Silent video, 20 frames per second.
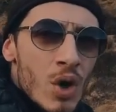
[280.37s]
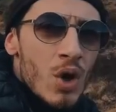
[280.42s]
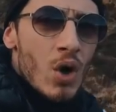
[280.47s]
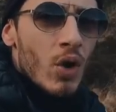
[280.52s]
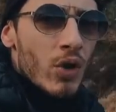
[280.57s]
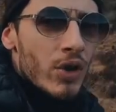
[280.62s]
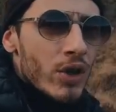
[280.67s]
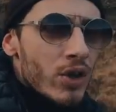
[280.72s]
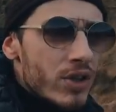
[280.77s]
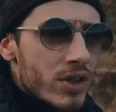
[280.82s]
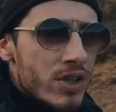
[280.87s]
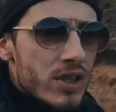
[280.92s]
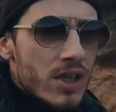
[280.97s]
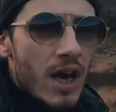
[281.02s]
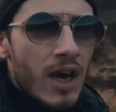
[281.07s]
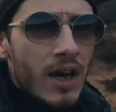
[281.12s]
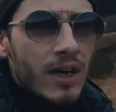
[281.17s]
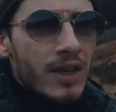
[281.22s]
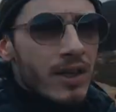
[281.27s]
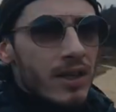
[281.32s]
on the other
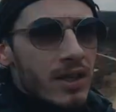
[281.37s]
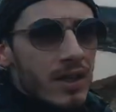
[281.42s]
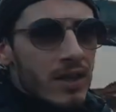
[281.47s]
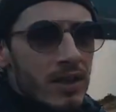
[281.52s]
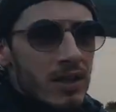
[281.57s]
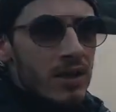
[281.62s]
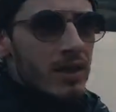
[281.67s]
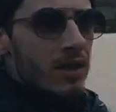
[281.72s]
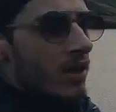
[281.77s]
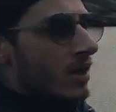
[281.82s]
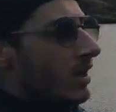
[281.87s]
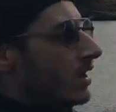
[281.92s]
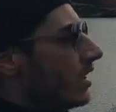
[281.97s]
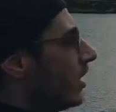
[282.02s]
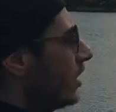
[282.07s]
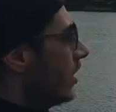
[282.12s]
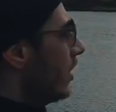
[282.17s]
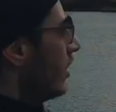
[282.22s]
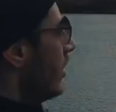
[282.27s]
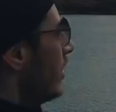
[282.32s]
side,
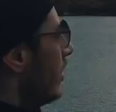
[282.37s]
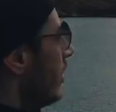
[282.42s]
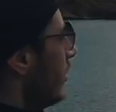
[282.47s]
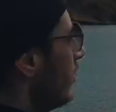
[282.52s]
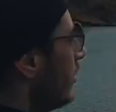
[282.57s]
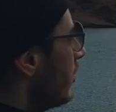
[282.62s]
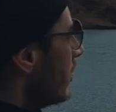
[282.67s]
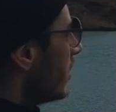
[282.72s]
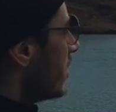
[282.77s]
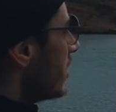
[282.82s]
which